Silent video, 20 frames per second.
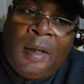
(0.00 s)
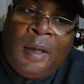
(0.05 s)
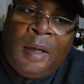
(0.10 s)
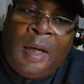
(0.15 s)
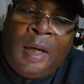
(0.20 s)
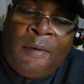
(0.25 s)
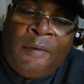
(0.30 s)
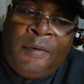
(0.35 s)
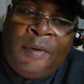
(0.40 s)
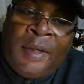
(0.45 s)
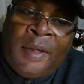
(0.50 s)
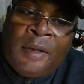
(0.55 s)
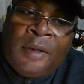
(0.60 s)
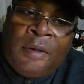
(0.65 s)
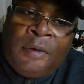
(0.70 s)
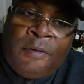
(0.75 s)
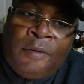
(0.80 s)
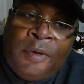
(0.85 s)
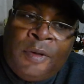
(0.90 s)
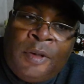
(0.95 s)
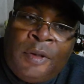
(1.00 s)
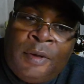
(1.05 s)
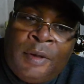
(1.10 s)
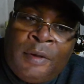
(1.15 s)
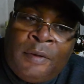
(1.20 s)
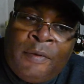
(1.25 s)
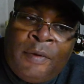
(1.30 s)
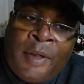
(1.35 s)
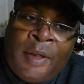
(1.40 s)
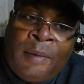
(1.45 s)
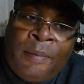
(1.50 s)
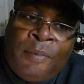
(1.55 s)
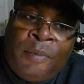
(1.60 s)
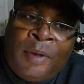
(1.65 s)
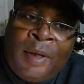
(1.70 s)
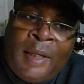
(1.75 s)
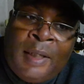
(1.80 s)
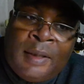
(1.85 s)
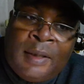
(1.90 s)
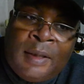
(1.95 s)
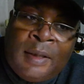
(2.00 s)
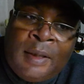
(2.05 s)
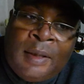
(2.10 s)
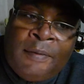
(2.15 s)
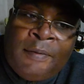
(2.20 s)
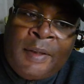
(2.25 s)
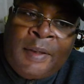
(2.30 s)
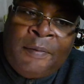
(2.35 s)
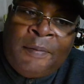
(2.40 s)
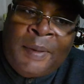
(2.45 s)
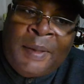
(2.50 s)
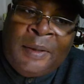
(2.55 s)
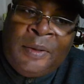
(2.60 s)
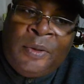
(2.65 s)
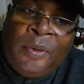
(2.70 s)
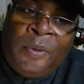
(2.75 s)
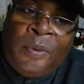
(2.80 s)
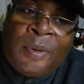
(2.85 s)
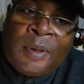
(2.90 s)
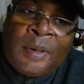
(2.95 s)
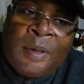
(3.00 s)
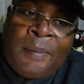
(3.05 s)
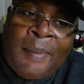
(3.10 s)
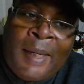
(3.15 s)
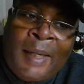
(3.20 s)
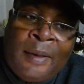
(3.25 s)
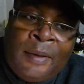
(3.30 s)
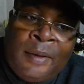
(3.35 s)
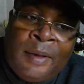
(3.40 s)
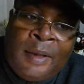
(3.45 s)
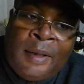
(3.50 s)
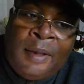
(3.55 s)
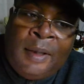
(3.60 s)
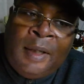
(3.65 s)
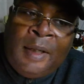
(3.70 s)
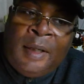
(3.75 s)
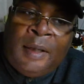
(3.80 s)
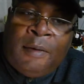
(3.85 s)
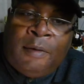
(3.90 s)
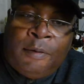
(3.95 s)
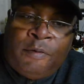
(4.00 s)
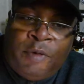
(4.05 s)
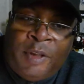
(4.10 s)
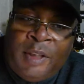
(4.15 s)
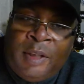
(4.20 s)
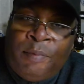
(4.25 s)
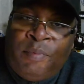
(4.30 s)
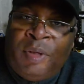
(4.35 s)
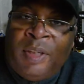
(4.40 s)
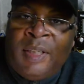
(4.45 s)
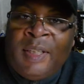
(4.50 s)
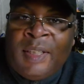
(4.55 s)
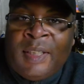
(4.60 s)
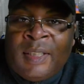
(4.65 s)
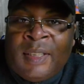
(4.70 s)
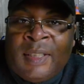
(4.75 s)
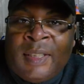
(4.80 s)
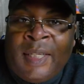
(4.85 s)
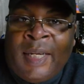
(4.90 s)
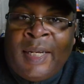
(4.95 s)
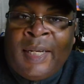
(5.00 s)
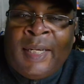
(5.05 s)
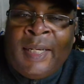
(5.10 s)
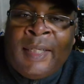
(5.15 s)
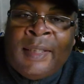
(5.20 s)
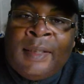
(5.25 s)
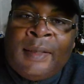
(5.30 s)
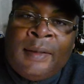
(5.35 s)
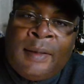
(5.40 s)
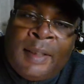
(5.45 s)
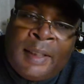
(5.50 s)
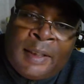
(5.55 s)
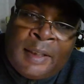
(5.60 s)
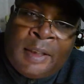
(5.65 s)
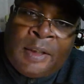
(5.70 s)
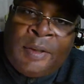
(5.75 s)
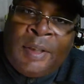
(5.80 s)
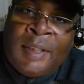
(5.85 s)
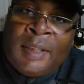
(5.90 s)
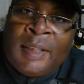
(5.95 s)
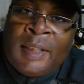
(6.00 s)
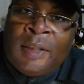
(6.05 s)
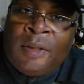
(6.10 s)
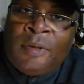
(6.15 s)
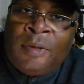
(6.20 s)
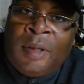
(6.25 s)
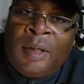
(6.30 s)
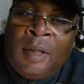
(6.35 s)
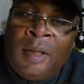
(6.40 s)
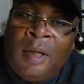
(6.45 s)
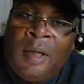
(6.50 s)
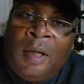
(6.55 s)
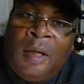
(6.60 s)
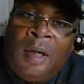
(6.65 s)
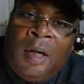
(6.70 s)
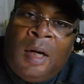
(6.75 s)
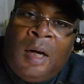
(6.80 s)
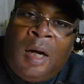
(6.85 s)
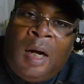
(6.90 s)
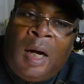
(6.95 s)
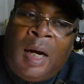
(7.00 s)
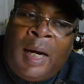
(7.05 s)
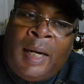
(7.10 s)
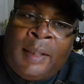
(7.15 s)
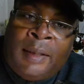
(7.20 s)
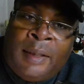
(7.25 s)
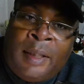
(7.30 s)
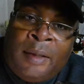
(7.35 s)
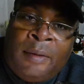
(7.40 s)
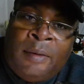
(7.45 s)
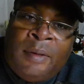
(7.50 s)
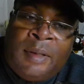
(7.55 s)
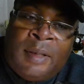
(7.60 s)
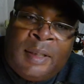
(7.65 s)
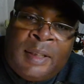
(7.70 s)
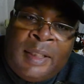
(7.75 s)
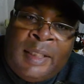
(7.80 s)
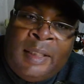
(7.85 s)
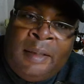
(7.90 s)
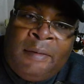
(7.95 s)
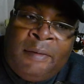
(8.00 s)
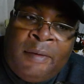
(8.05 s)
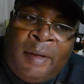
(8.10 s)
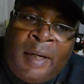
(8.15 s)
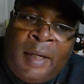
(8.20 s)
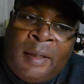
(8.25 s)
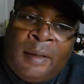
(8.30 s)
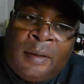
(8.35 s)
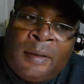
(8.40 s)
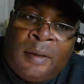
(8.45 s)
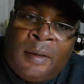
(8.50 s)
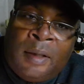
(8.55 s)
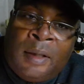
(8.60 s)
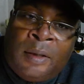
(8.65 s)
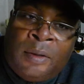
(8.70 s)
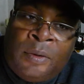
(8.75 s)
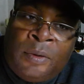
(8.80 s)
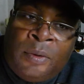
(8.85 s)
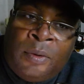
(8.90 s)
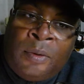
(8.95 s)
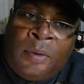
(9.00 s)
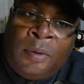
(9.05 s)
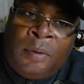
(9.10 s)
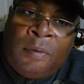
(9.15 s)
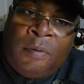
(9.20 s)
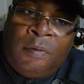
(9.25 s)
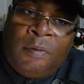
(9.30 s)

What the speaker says: I think the future is very bright. There have been talks about 3D printing is dead and etc, etc. I don't see that at all.